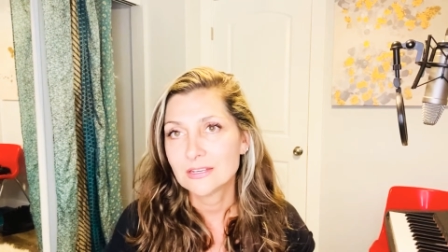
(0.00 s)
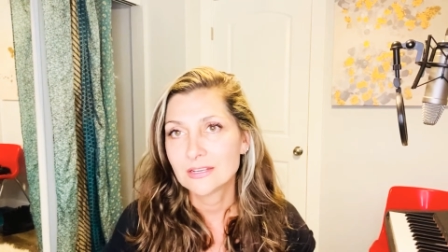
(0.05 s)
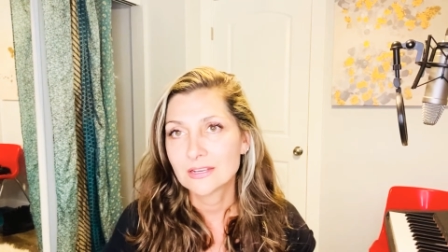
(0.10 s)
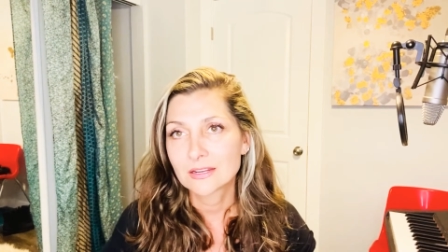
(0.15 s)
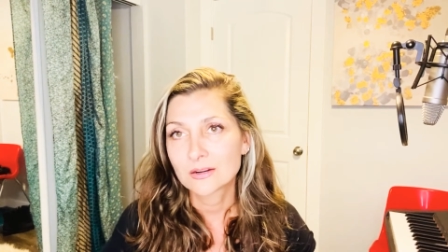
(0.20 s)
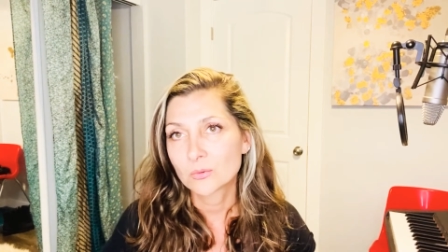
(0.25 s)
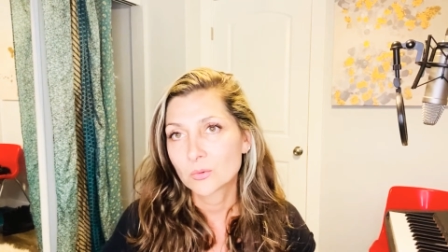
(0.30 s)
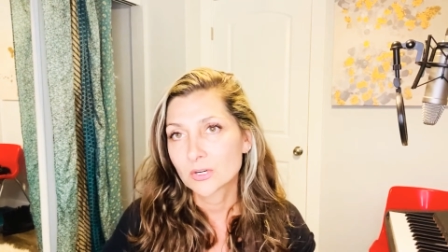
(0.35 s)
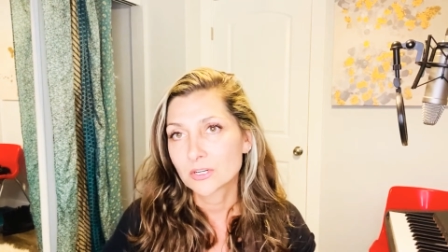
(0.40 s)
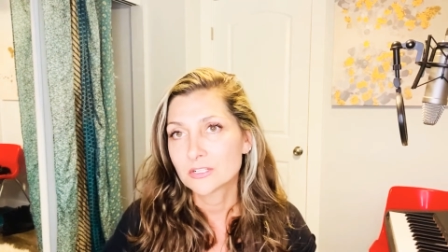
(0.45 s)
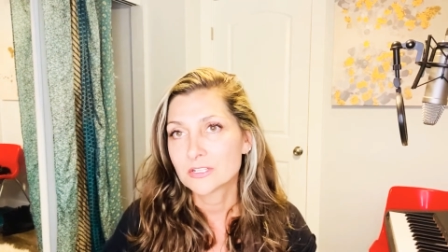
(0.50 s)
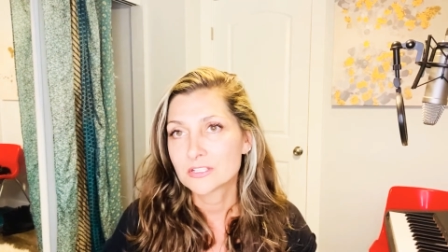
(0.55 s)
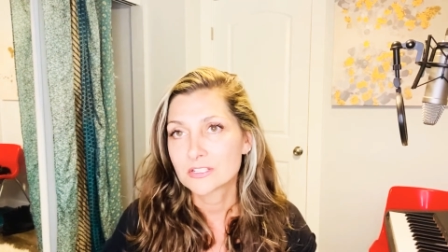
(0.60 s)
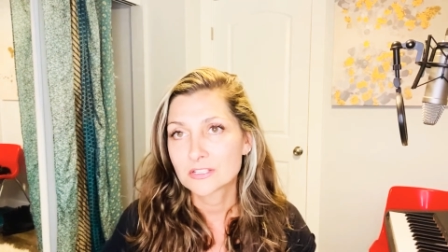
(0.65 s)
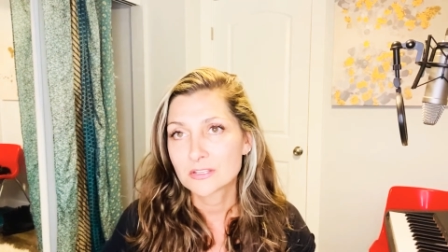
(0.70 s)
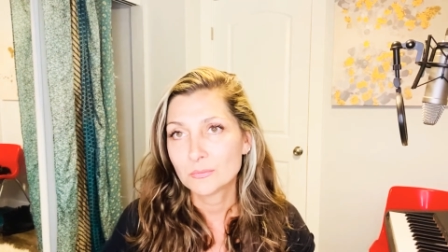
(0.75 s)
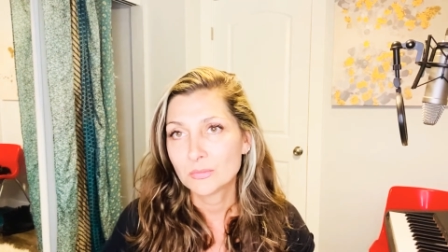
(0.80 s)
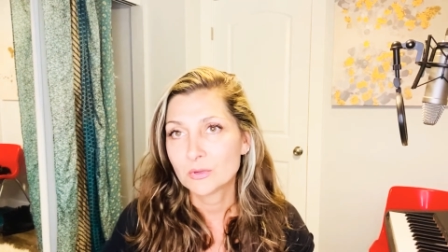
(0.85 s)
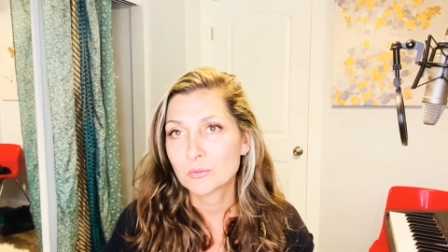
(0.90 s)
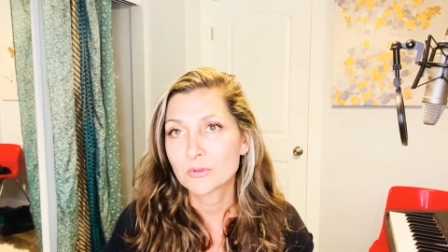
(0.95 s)
and awareness
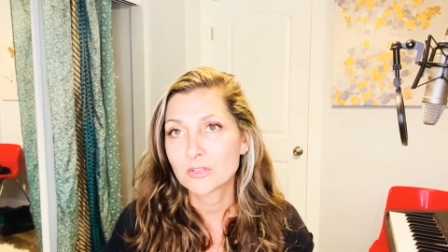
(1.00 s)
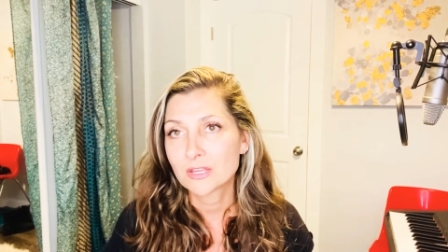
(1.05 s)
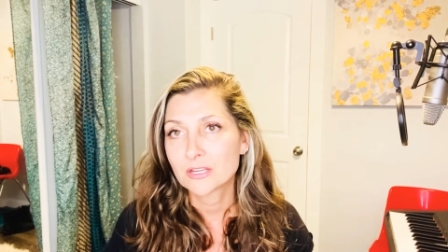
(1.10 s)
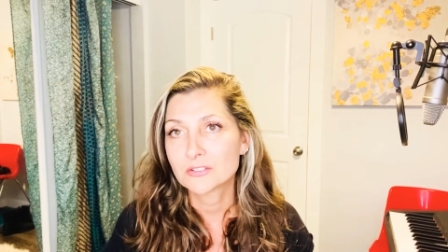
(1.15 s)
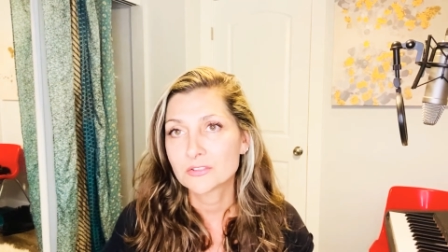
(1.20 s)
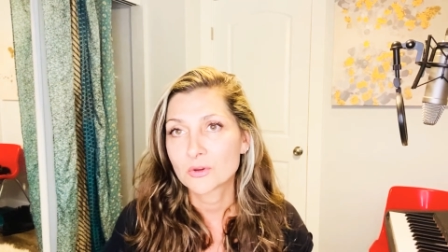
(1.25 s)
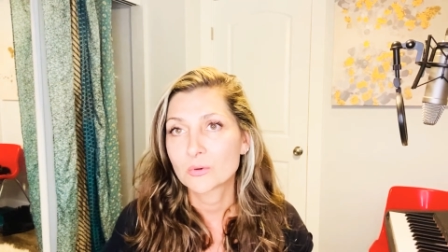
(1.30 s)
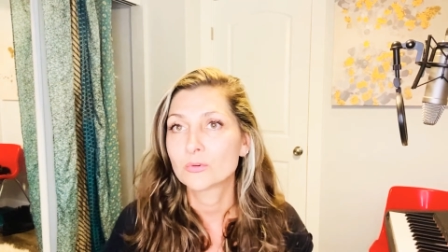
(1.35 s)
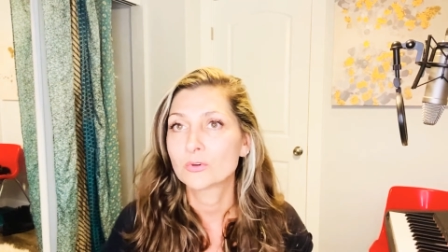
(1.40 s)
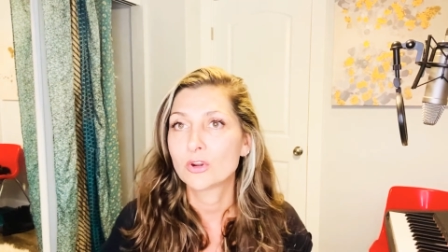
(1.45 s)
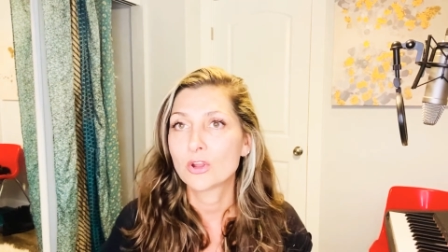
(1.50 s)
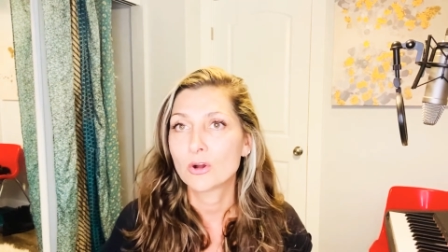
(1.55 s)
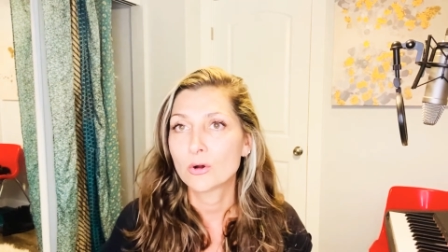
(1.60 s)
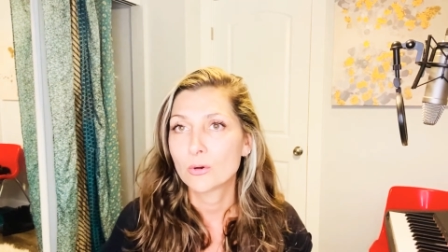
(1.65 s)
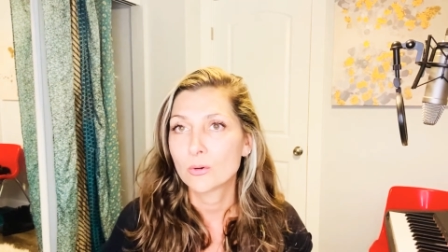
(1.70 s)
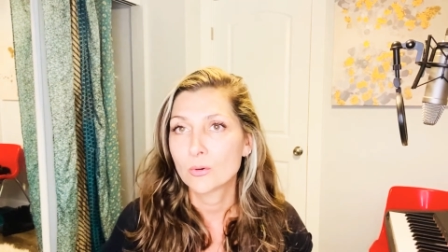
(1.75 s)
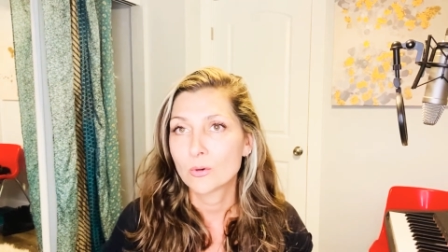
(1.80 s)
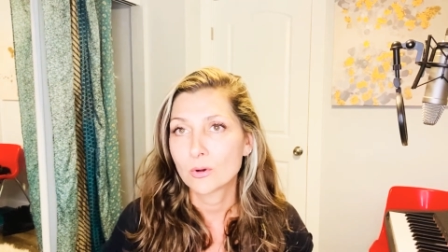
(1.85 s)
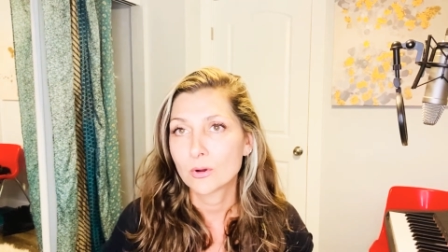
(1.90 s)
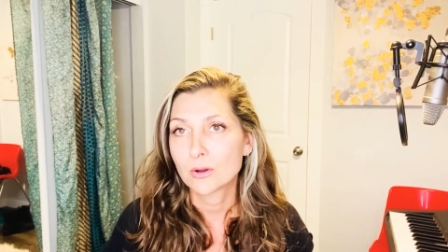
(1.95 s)
to people that don't
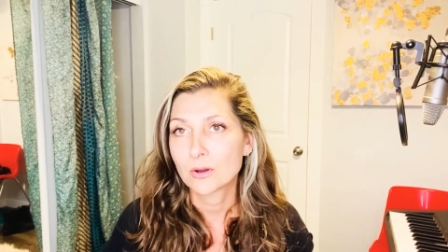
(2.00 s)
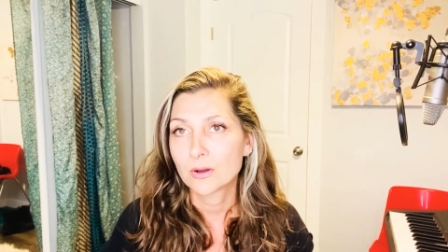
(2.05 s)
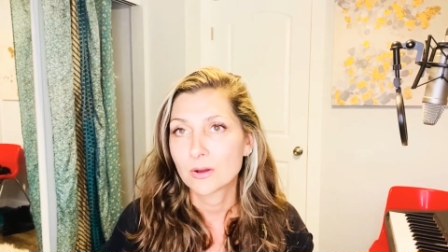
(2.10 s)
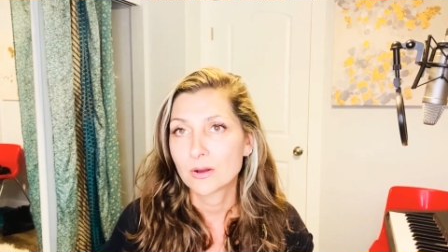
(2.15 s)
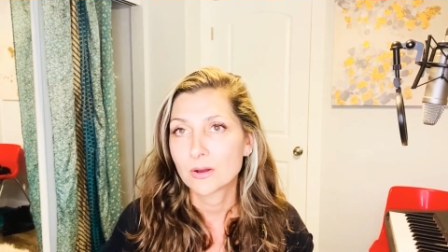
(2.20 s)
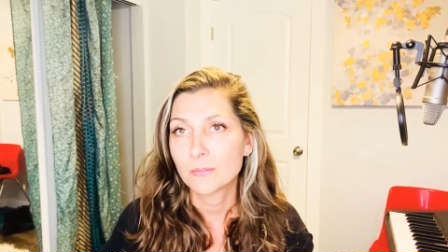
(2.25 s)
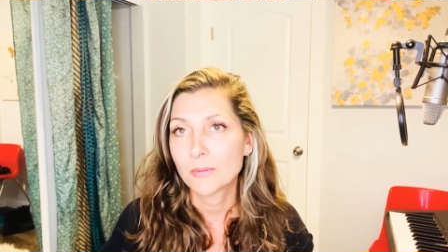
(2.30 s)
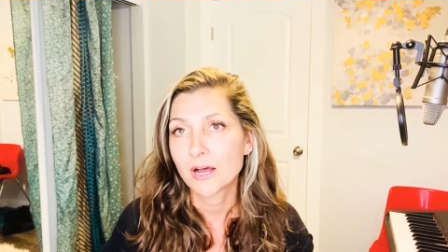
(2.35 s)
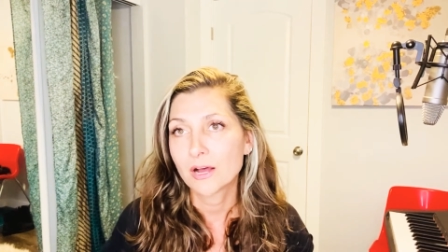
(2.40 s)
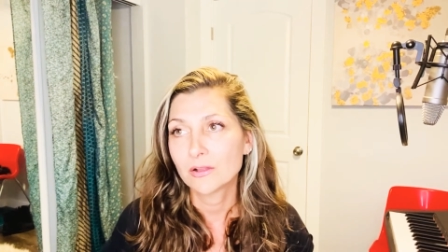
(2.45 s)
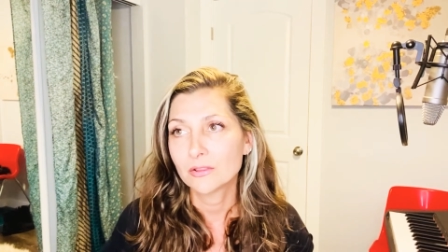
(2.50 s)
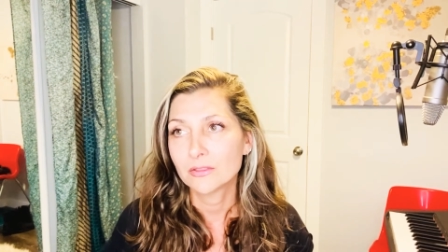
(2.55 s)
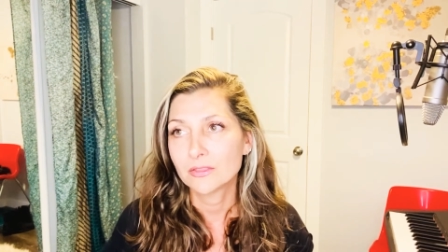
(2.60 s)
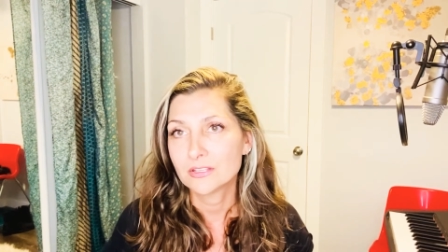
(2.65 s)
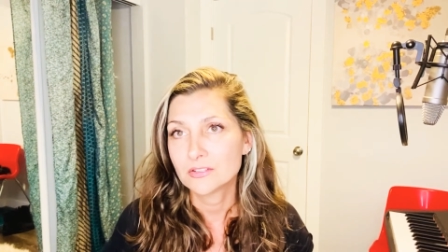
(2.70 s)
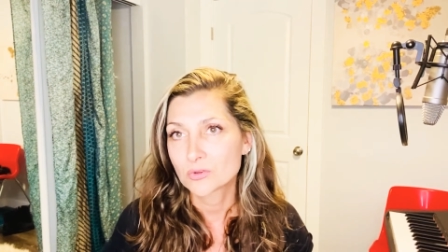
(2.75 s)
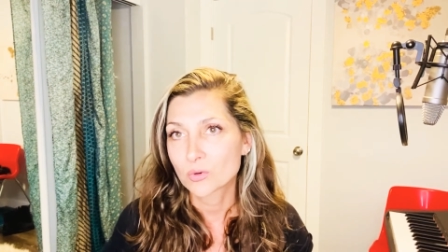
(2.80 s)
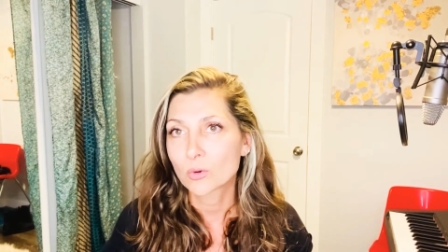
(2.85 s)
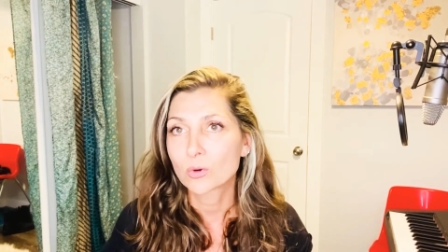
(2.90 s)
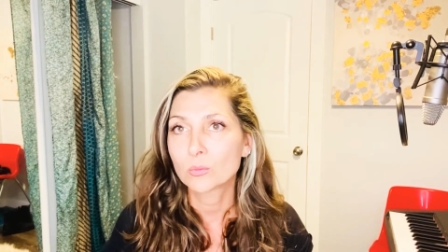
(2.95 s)
know about
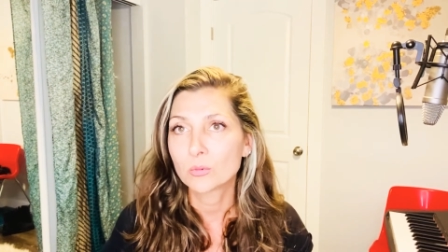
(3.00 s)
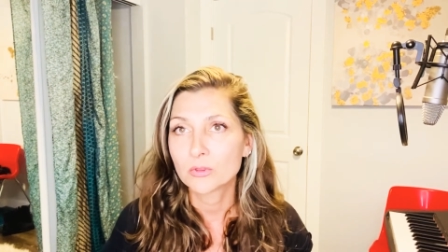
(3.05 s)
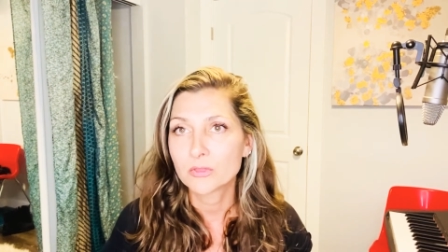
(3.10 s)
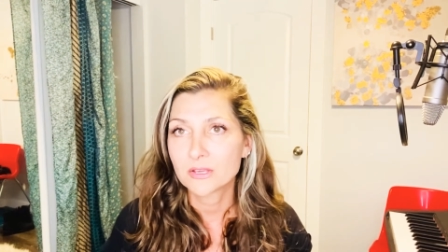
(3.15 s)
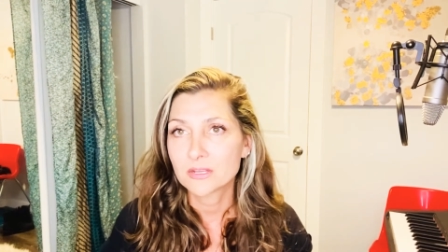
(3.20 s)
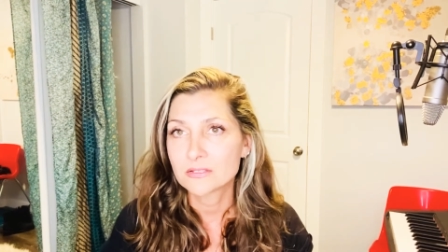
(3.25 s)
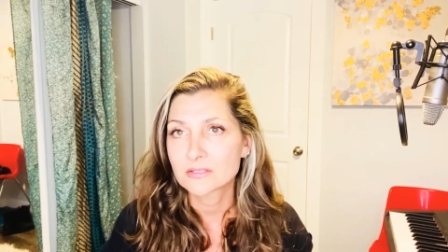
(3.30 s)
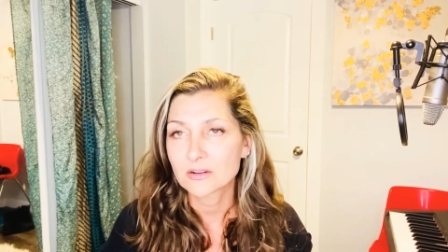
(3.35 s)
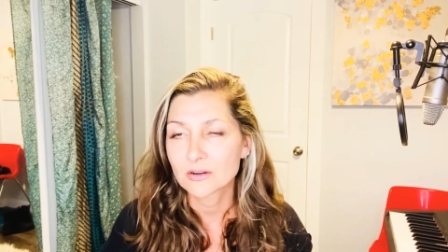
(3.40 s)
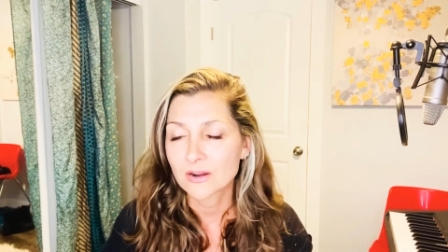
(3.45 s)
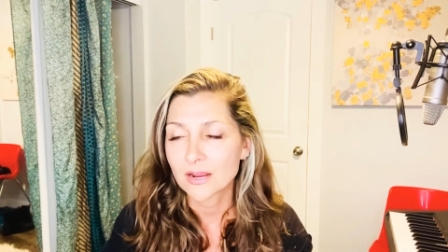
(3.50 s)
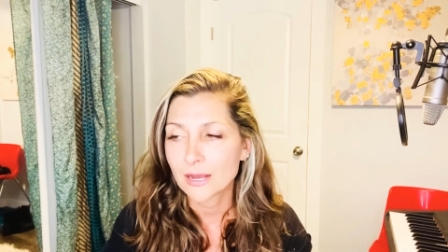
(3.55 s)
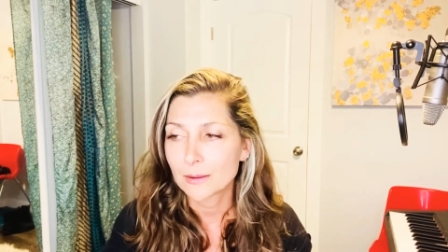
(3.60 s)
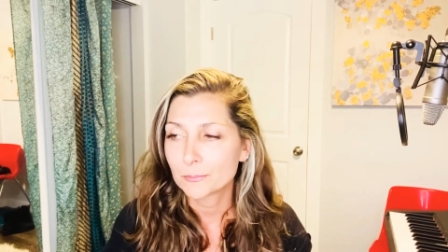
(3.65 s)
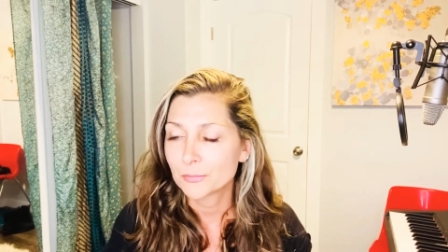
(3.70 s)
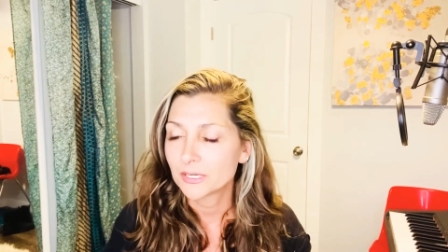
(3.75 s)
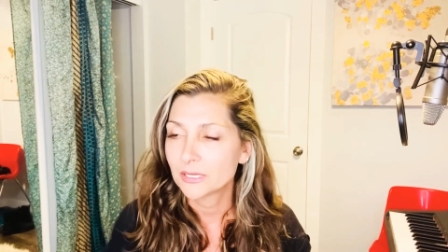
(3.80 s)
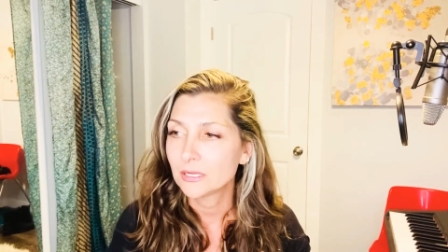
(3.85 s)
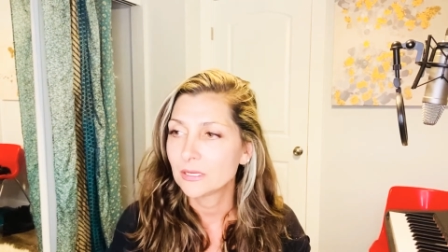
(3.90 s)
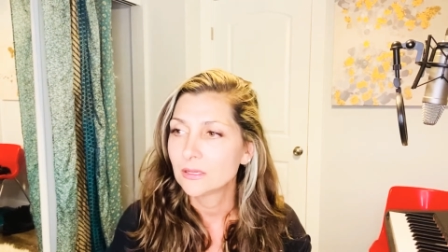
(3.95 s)
these horrible things that are
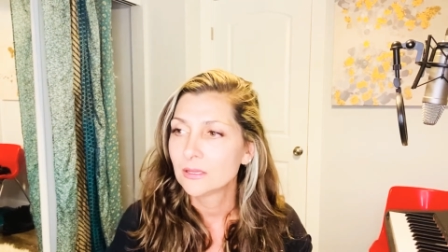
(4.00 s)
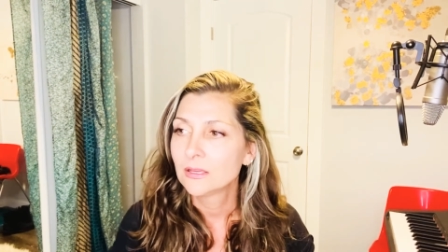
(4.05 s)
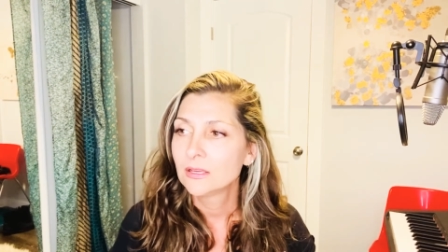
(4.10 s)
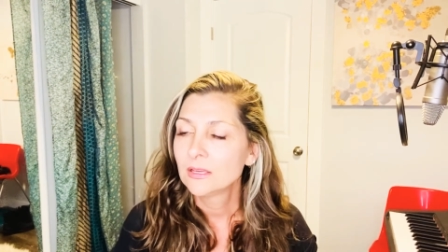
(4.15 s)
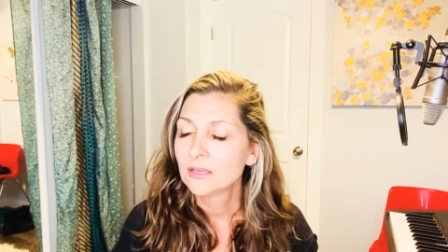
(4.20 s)
happening.